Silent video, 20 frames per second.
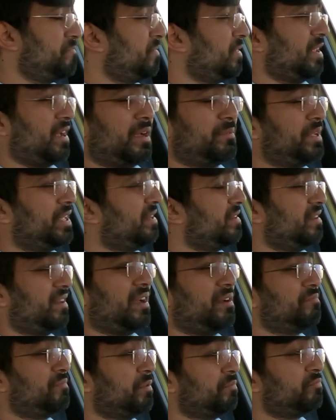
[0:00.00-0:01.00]
I mean,
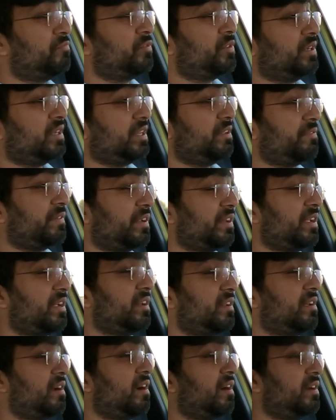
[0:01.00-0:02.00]
I'm really finding it
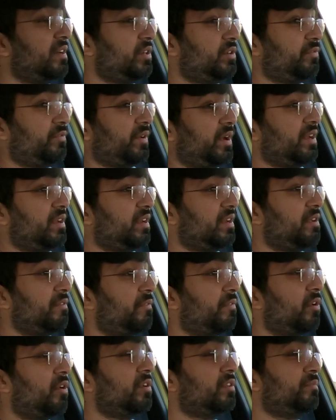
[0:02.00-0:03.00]
hard to find any
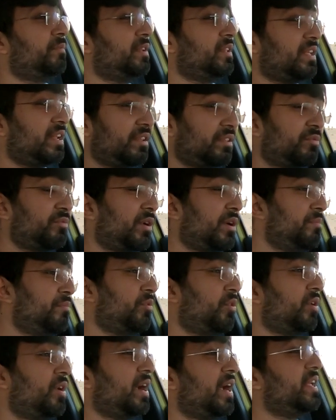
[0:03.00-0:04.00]
flaws. But there is one
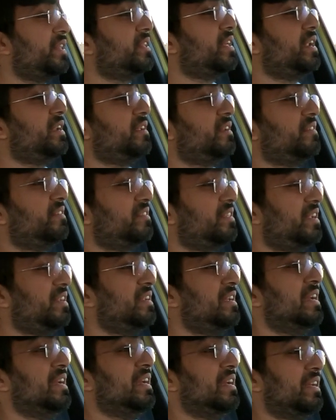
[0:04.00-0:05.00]
more, and that is that
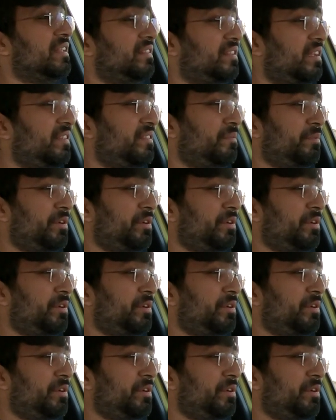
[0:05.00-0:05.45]
there's a bit